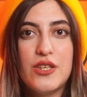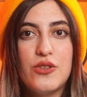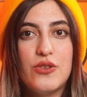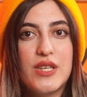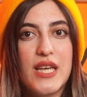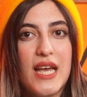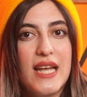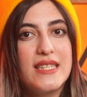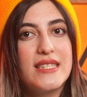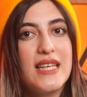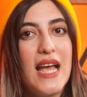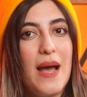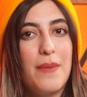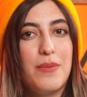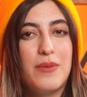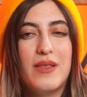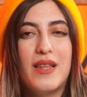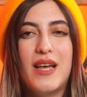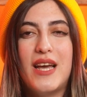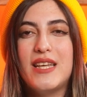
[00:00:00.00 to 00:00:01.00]
You can't
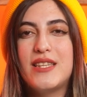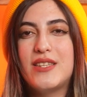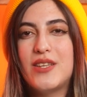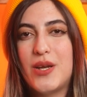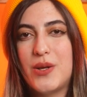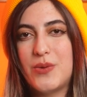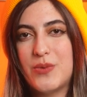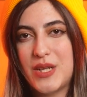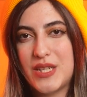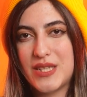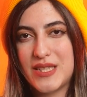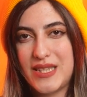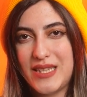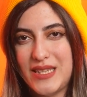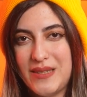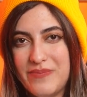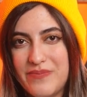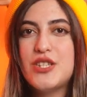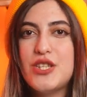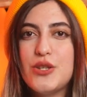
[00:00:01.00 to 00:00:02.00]
apply
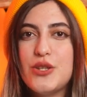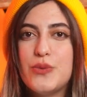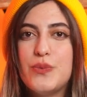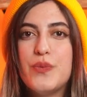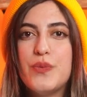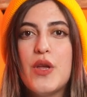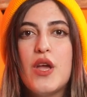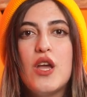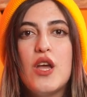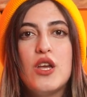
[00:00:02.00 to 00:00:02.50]
directly. 2.